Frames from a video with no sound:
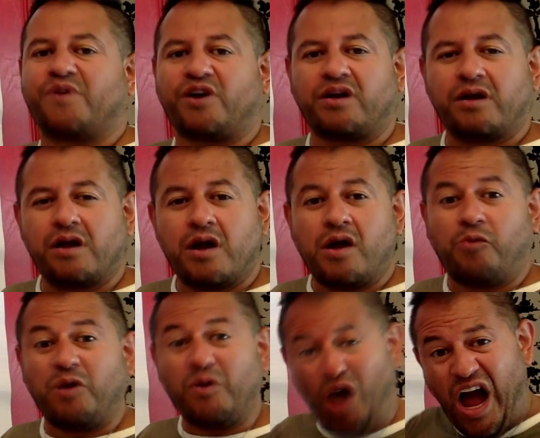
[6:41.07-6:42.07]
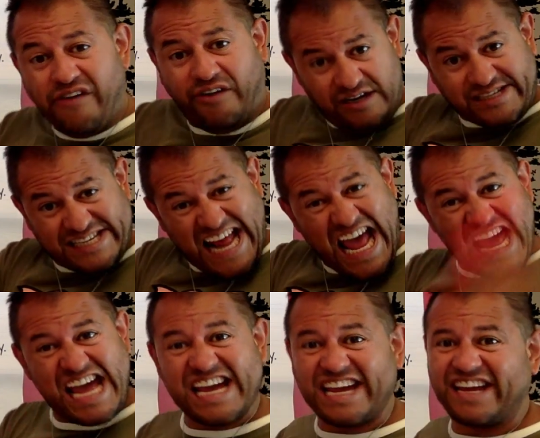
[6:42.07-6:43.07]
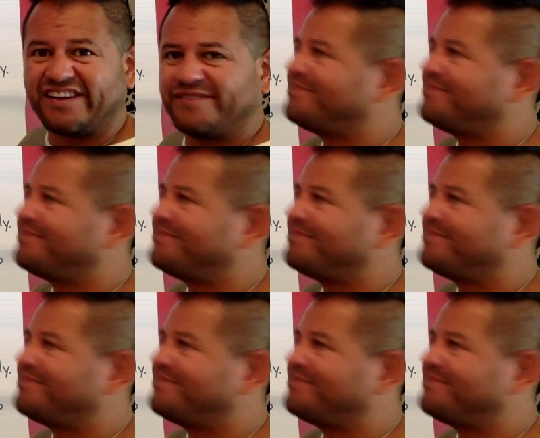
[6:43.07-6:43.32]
mark. We will have art today.